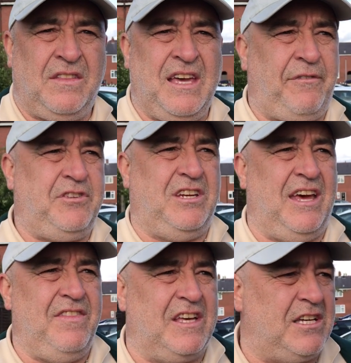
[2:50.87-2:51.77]
They have
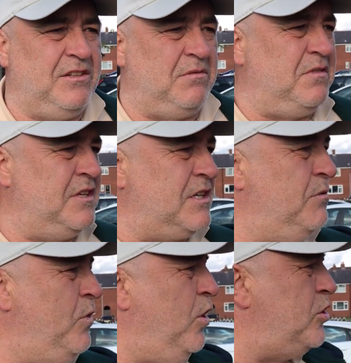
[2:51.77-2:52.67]
today, and they
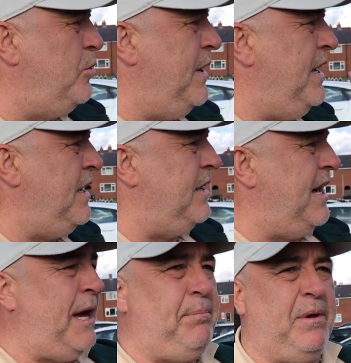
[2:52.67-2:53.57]
can walk away
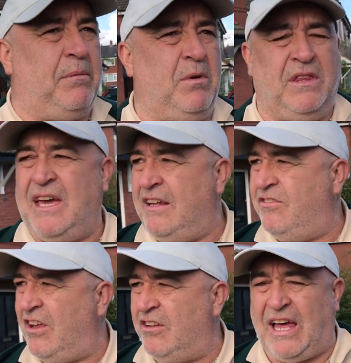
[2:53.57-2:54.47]
happy with the
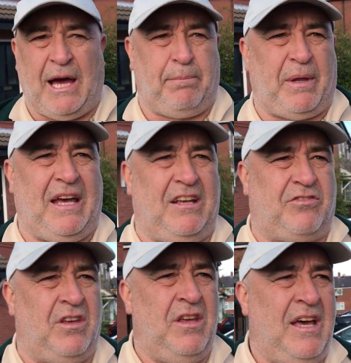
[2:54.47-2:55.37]
heads held high
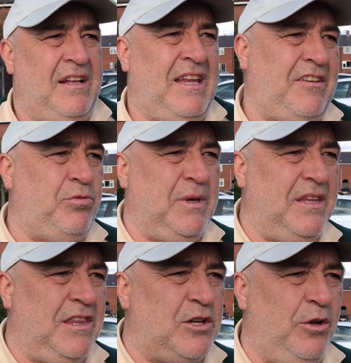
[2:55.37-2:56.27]
players. Last
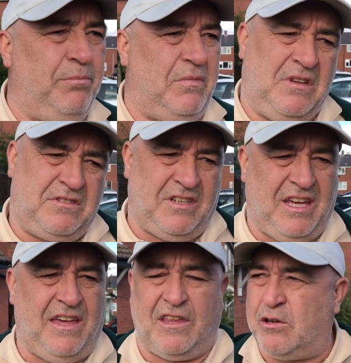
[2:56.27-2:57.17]
week they couldn't,
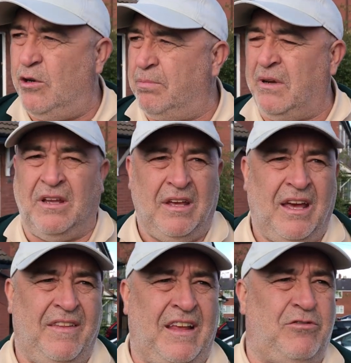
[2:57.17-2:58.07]
today they could,
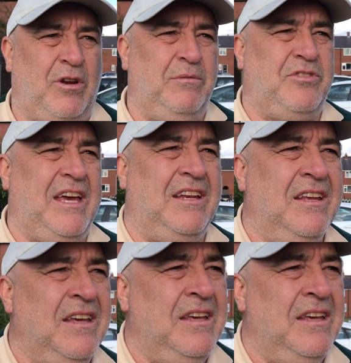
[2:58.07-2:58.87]
and that's what I'm saying.